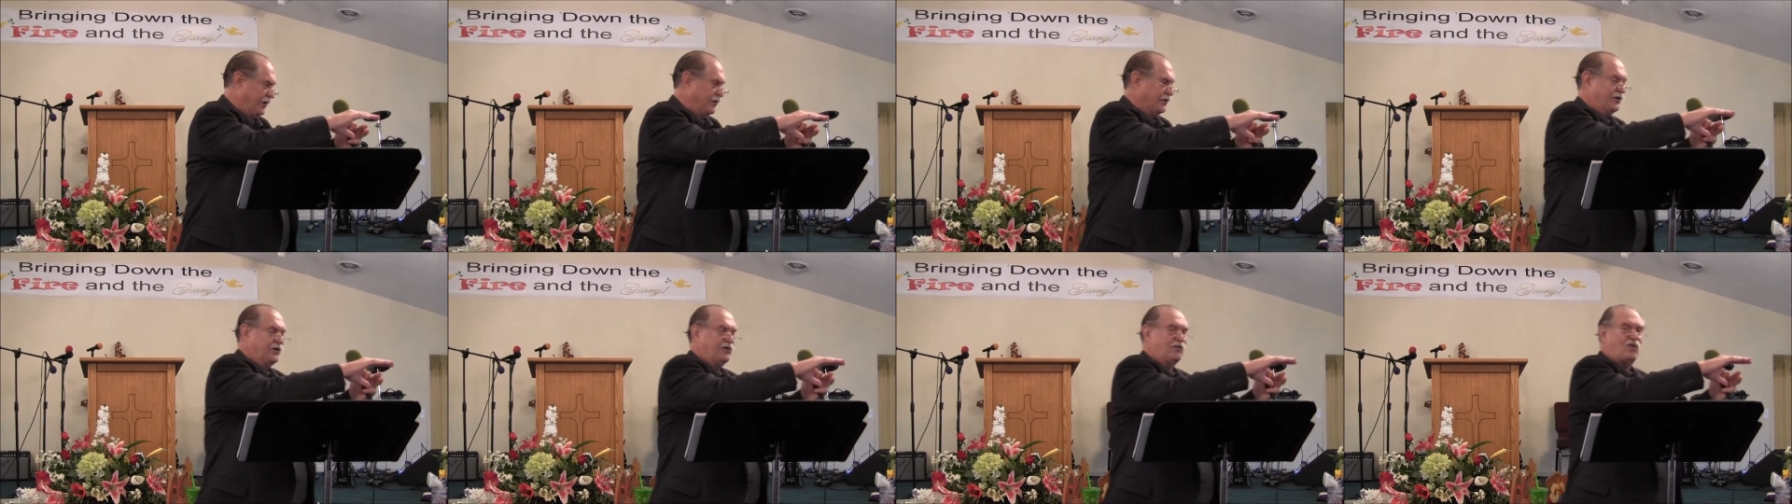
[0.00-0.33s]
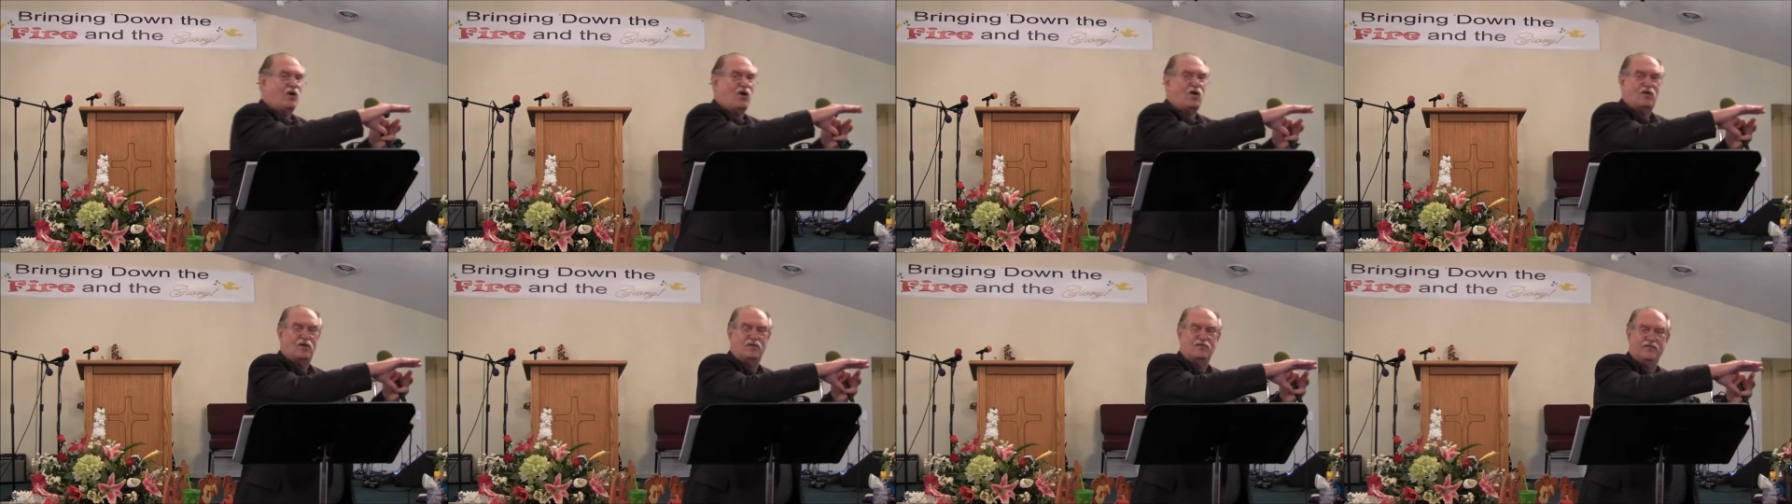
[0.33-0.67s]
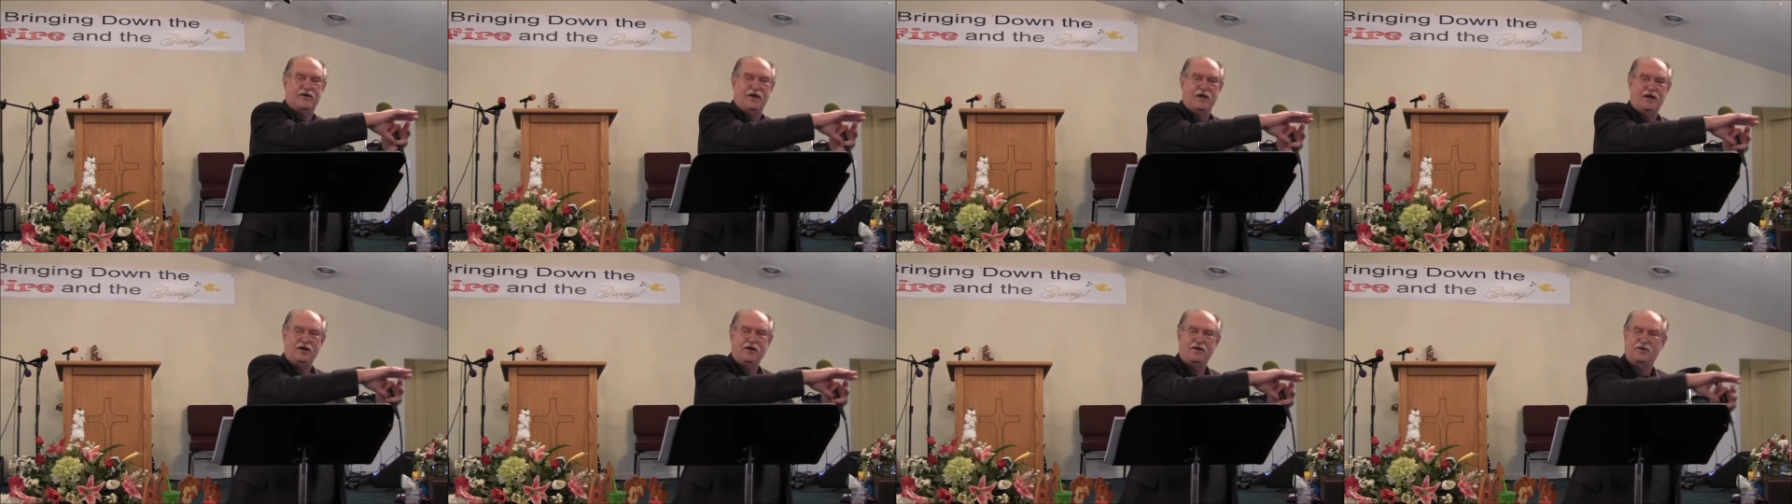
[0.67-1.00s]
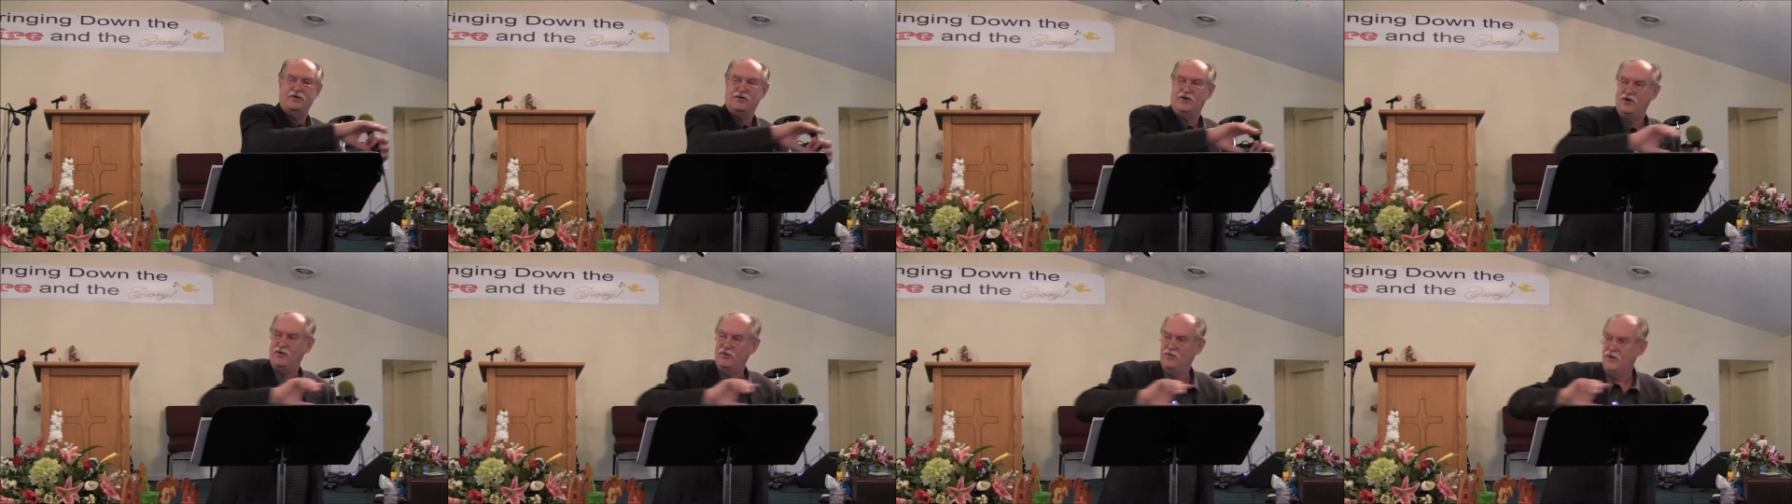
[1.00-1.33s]
Here you are over here,
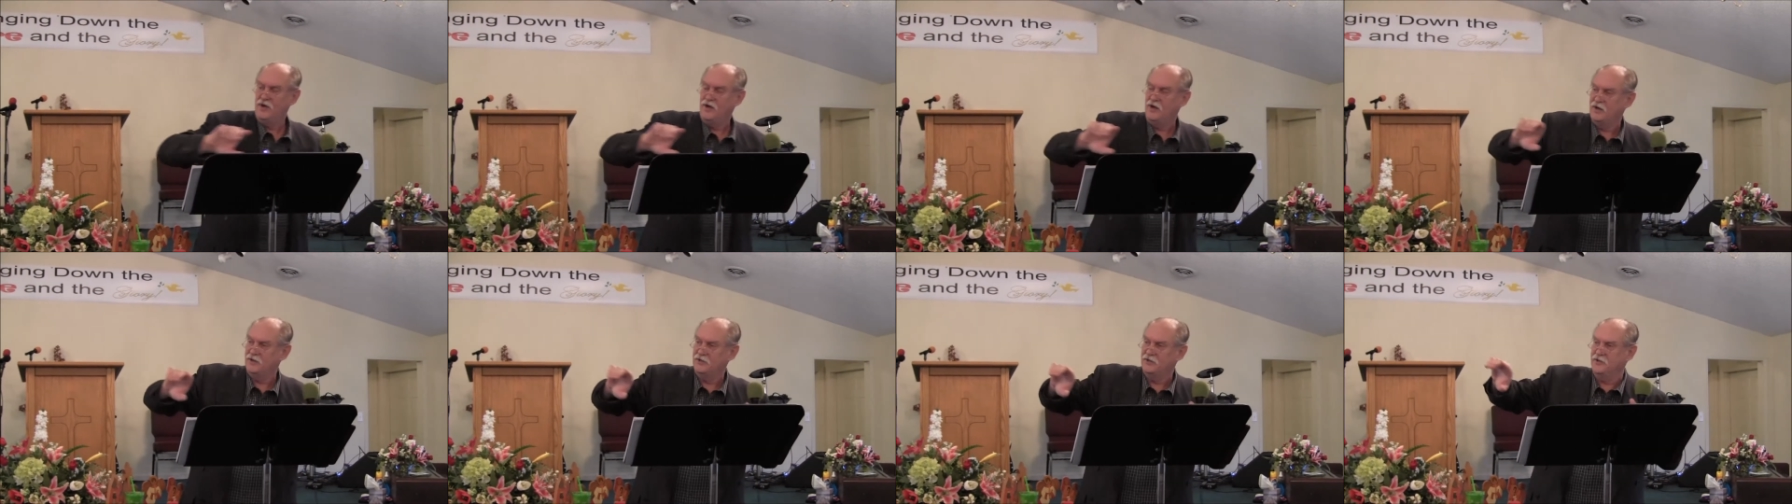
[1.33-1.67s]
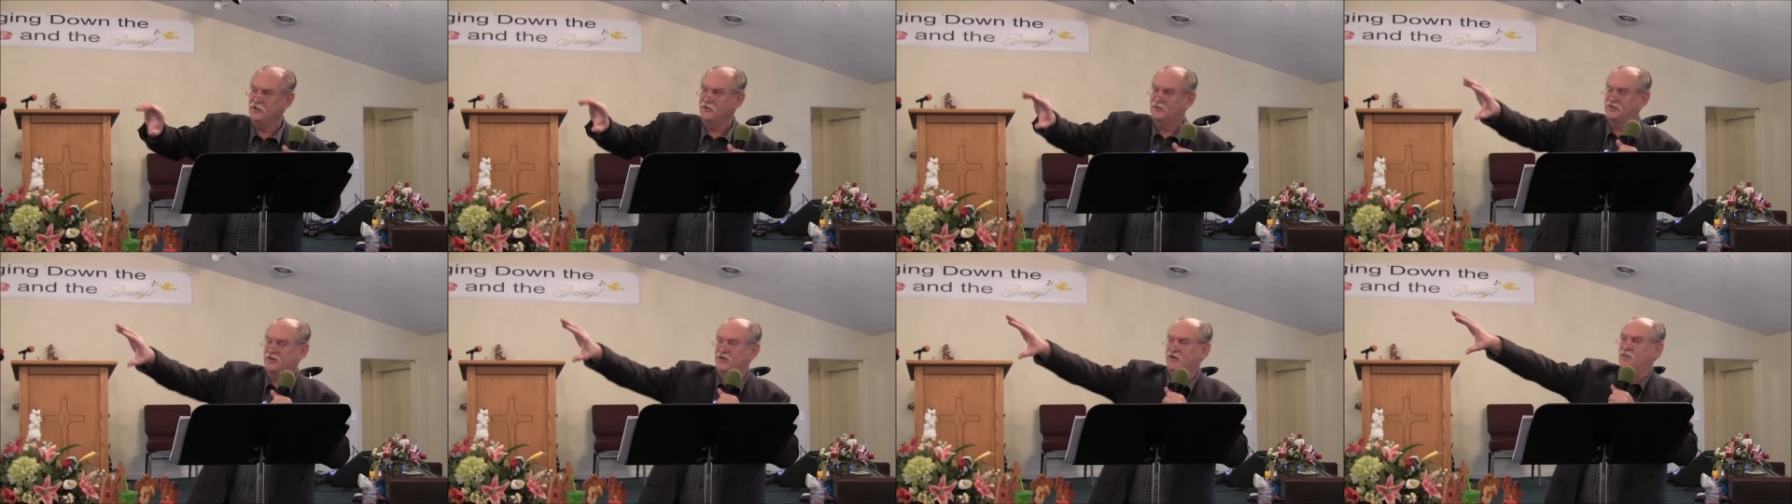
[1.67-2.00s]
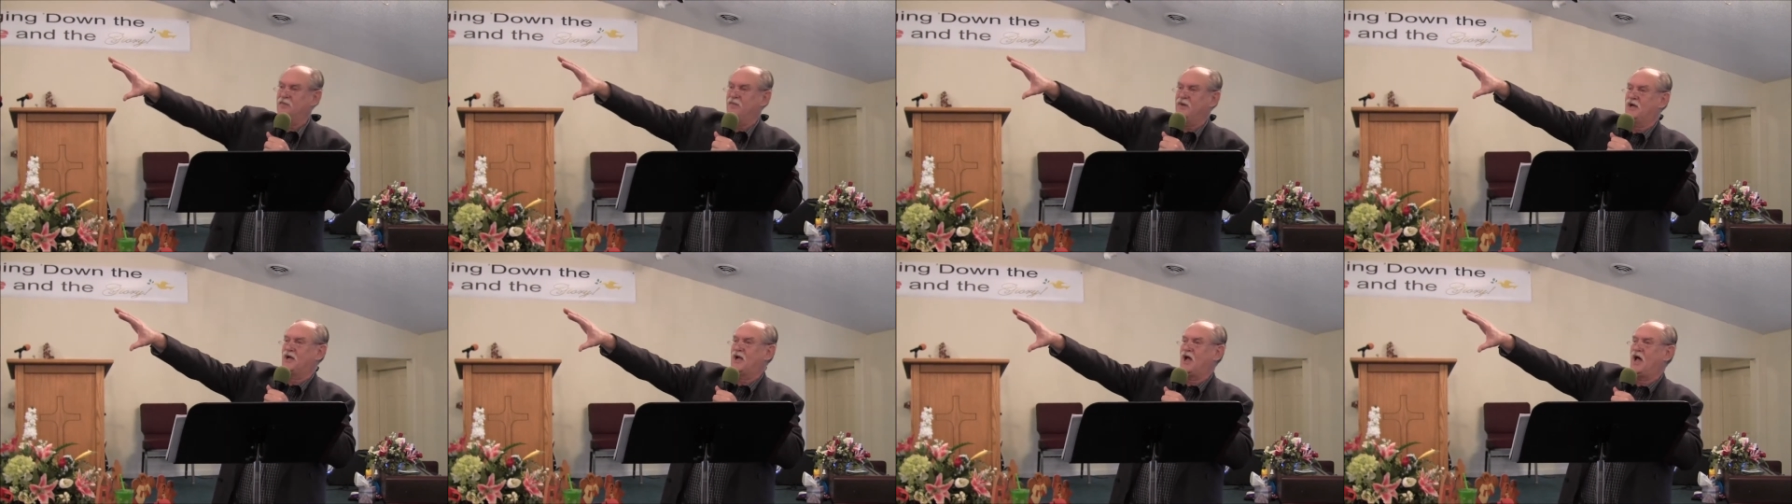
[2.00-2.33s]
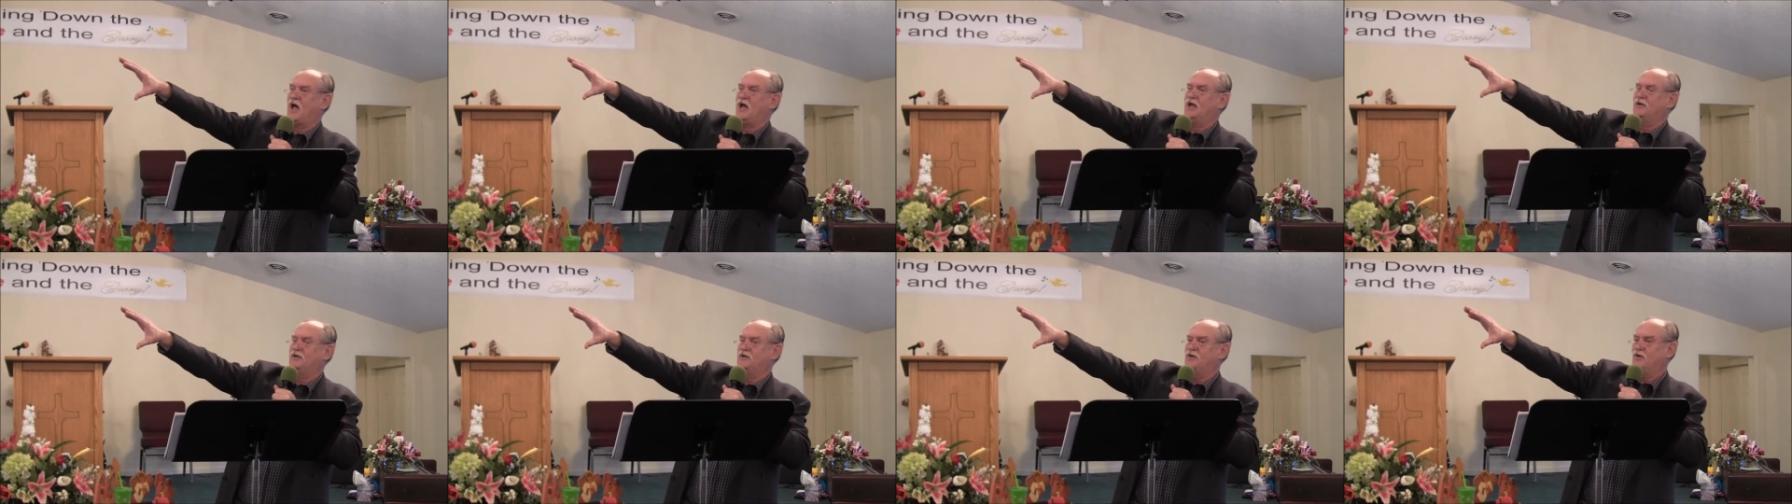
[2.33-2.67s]
and you, you see a big
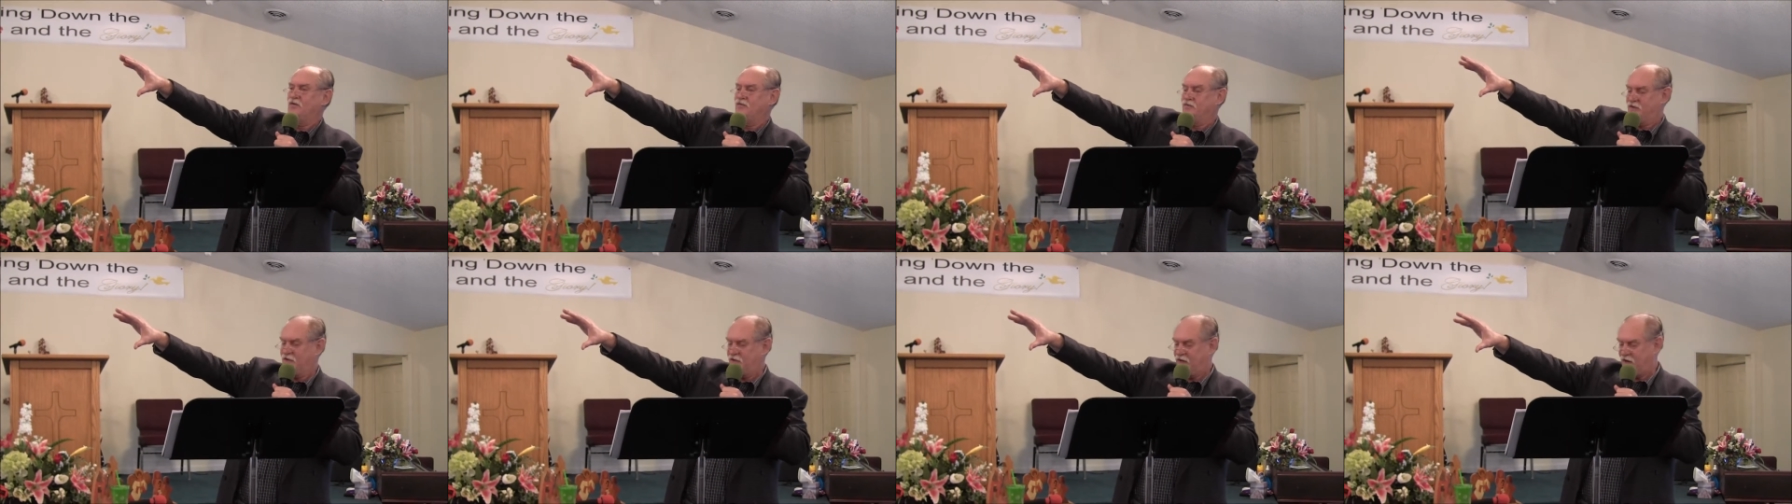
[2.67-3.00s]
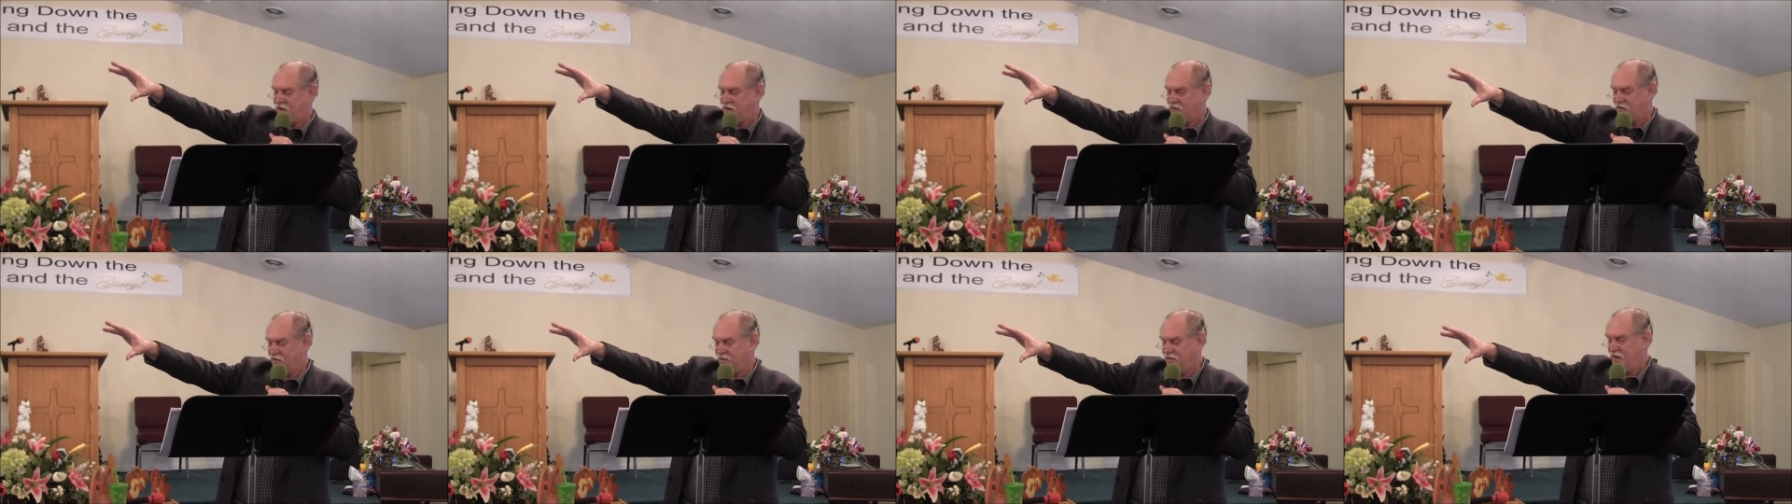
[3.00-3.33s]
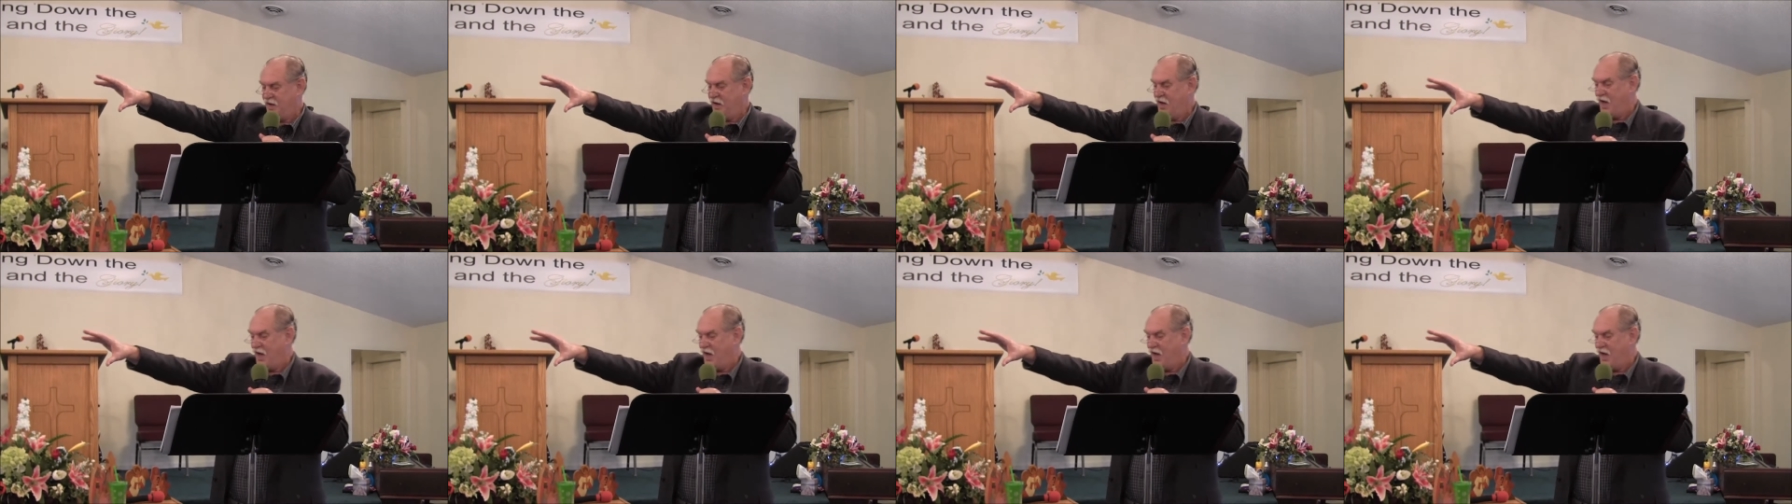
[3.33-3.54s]
island over there,